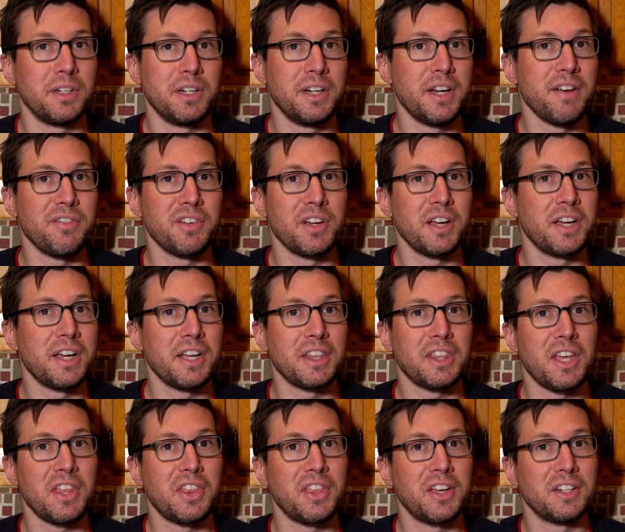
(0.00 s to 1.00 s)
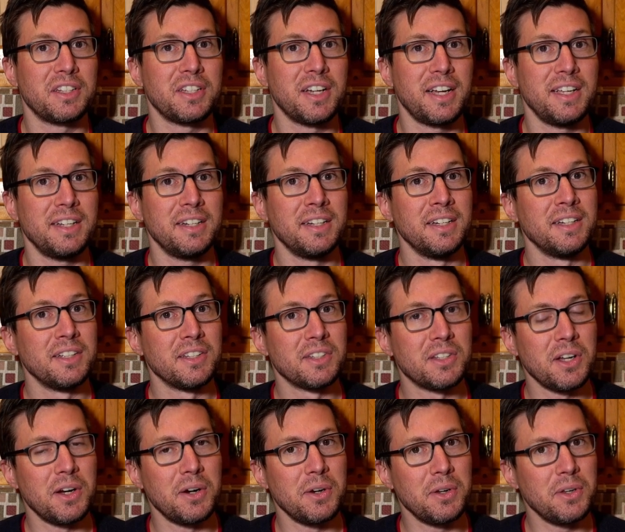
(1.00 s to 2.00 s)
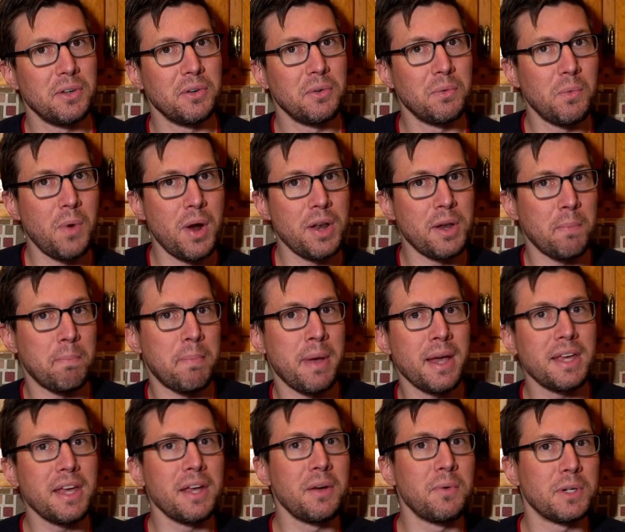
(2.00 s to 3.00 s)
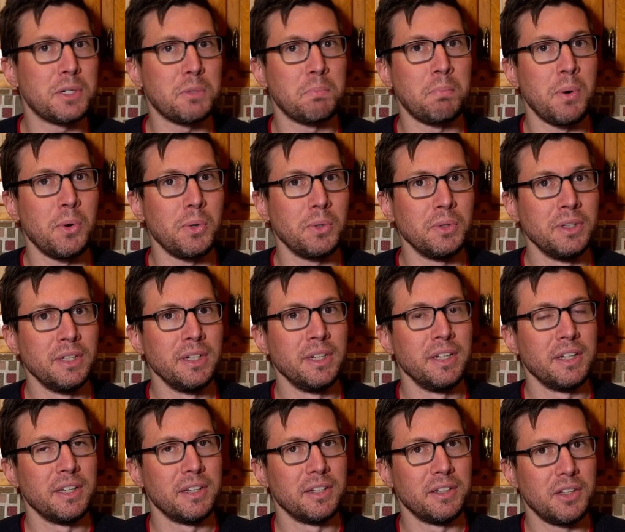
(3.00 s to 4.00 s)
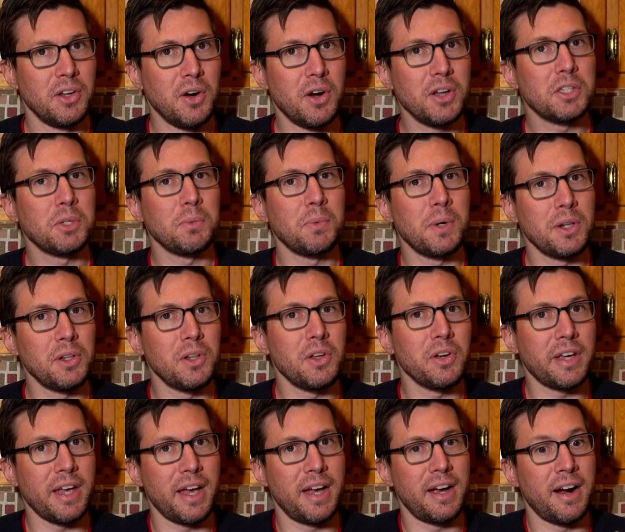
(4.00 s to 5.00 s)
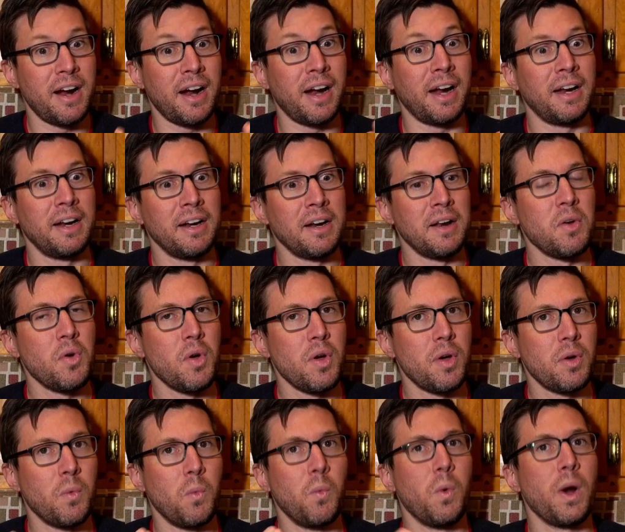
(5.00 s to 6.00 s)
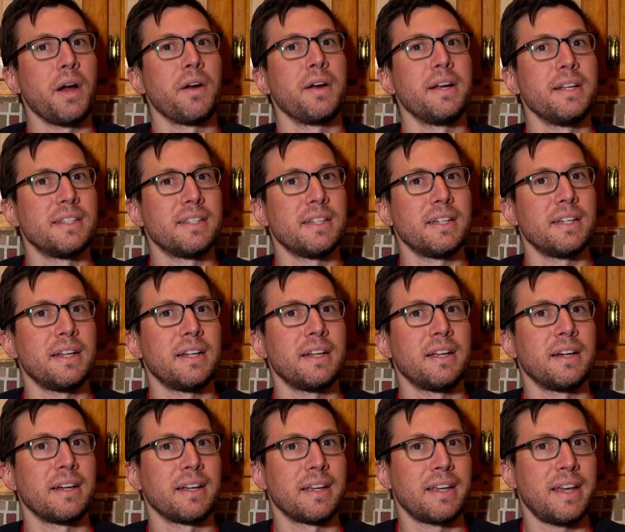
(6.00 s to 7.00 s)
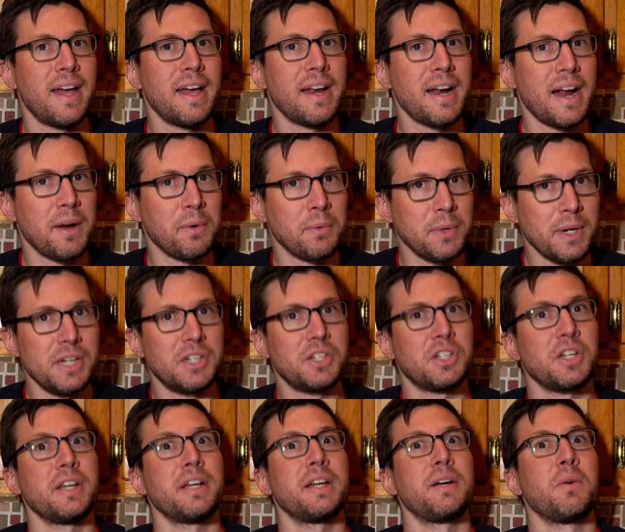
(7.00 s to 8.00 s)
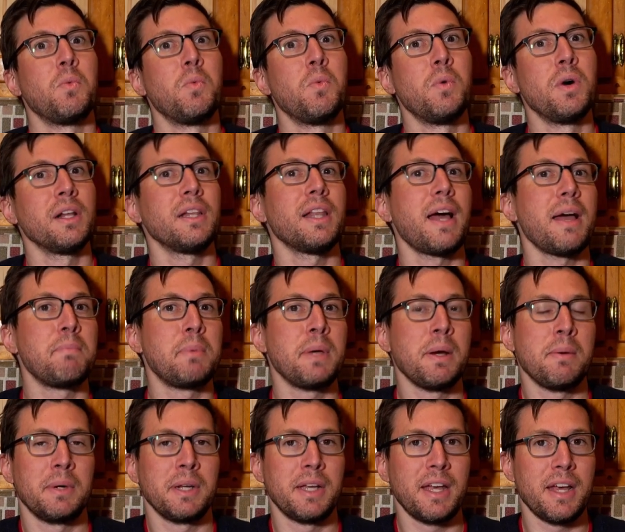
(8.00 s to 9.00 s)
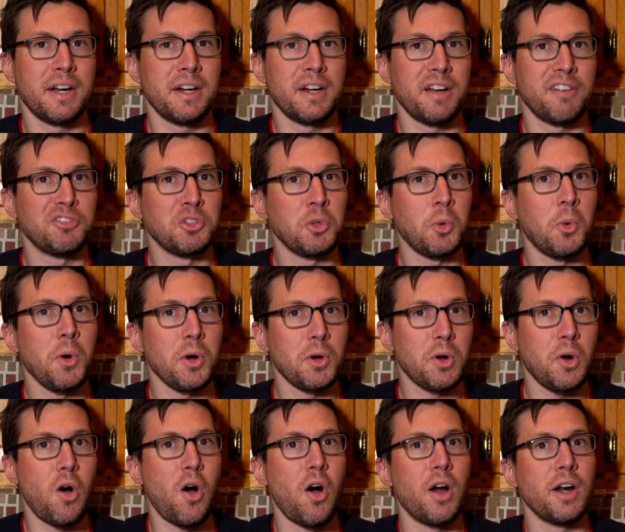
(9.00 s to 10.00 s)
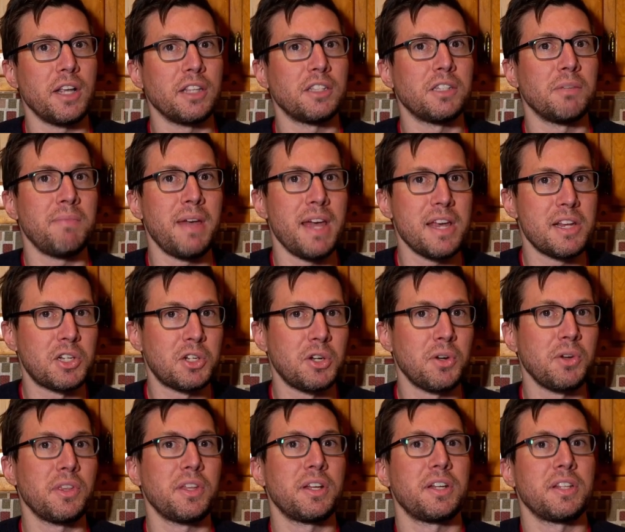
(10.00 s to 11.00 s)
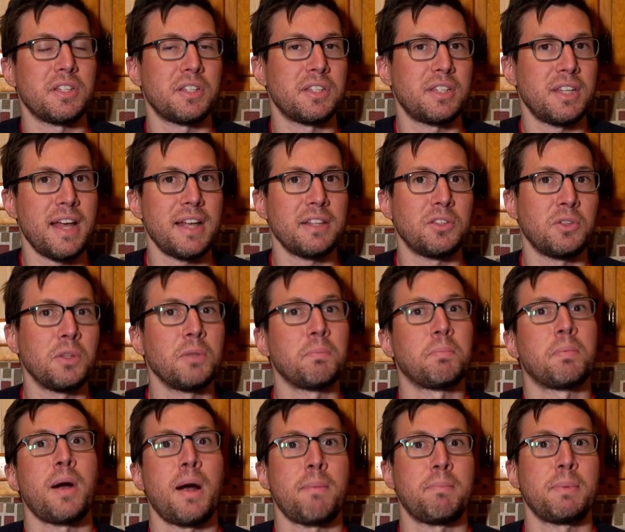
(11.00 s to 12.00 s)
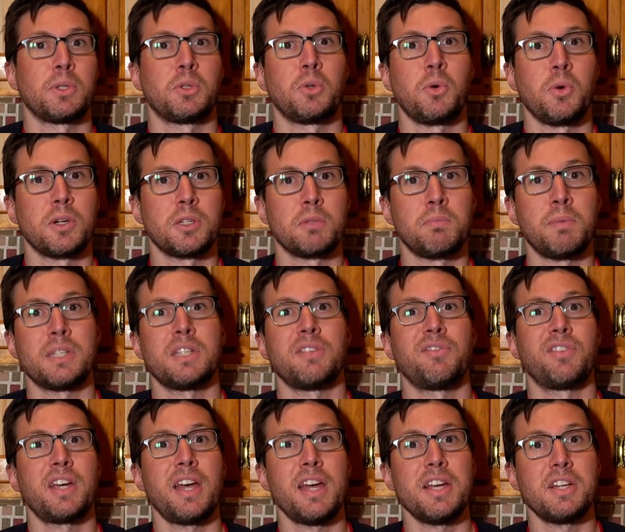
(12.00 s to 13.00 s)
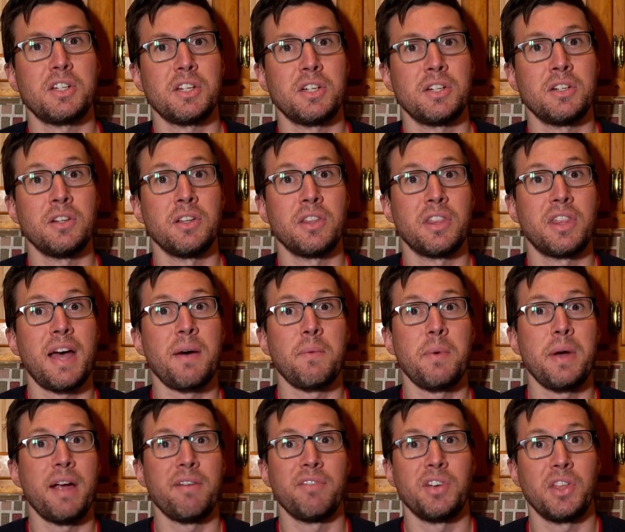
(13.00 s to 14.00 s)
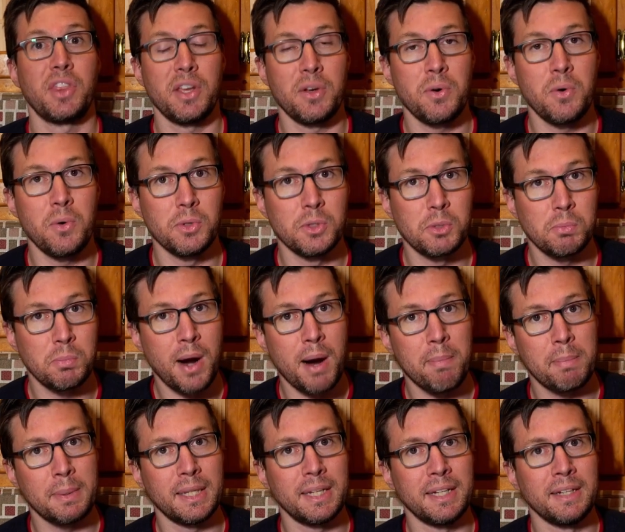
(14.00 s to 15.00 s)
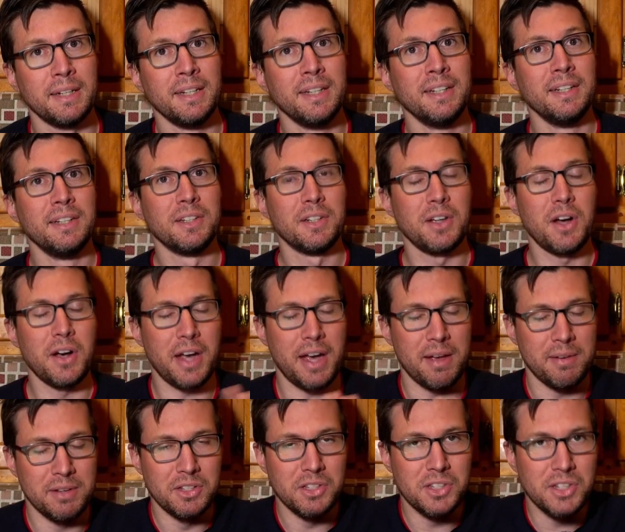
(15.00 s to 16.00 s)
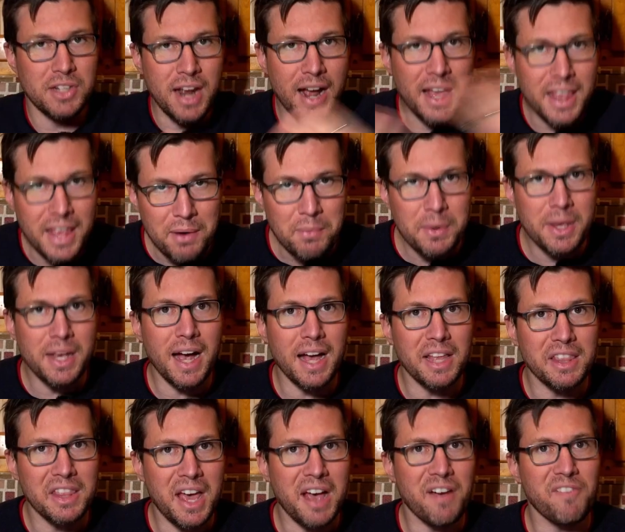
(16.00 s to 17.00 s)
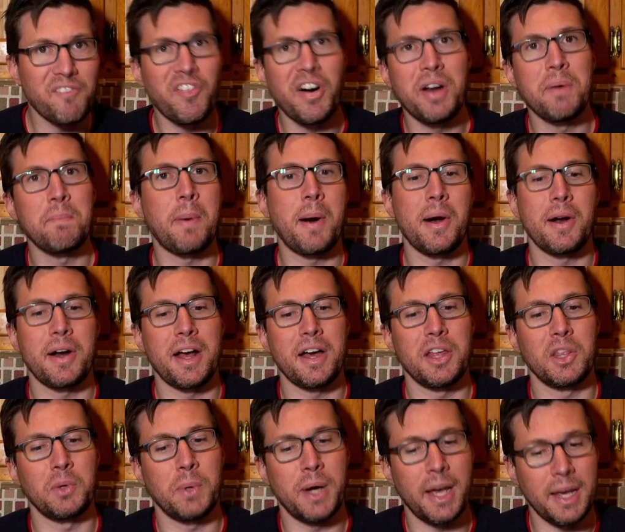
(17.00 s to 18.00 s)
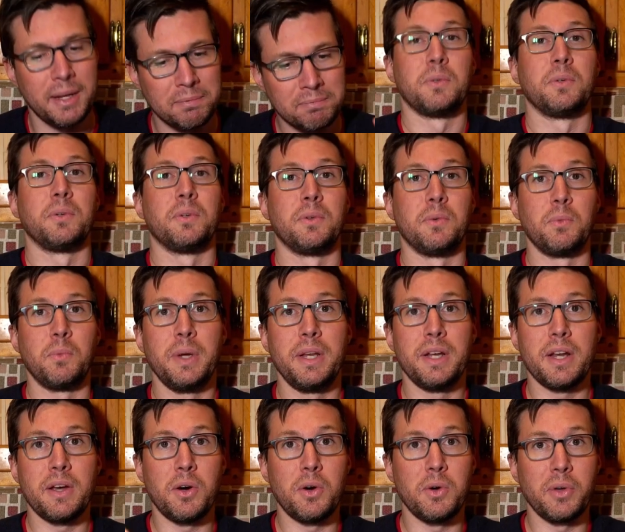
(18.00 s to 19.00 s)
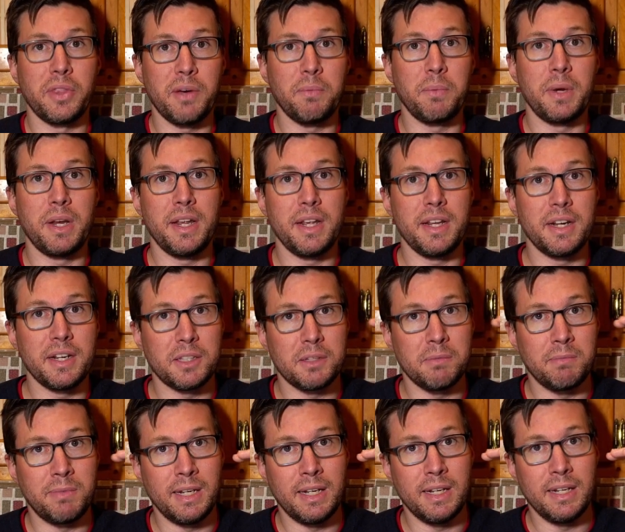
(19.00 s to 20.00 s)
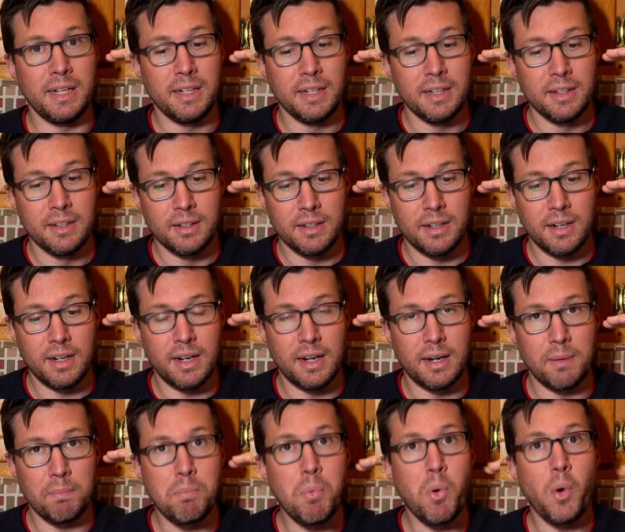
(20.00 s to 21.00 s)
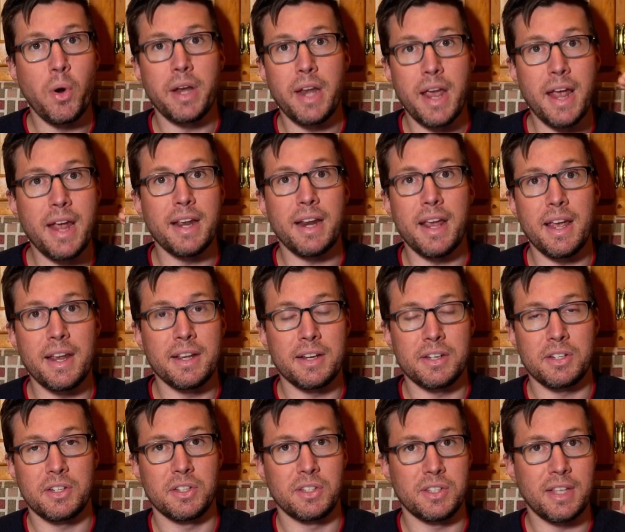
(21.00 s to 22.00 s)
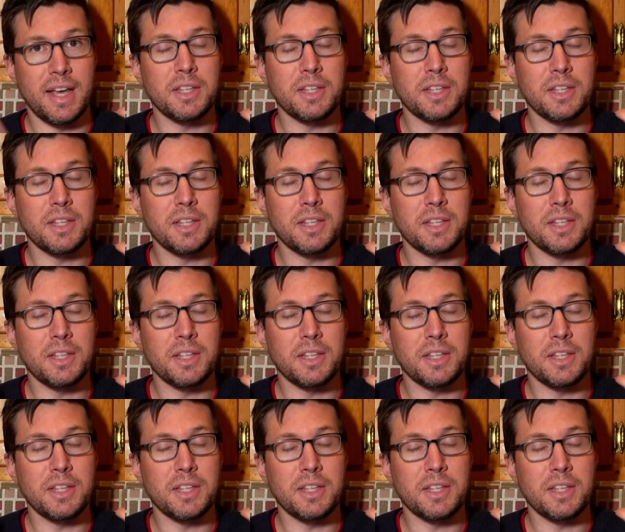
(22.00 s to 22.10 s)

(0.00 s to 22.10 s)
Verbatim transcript: You're never going to get that thing tight. So when you're picking which bolt, you also want to look at all right, where is it? Can I reach it? Will I be able to get enough torque on it to make sure that it's set to the proper torque specification? That way everything holds properly. Okay, so now that we got that fun part out of the way, we know that we need it to be uh, 0.88 inches.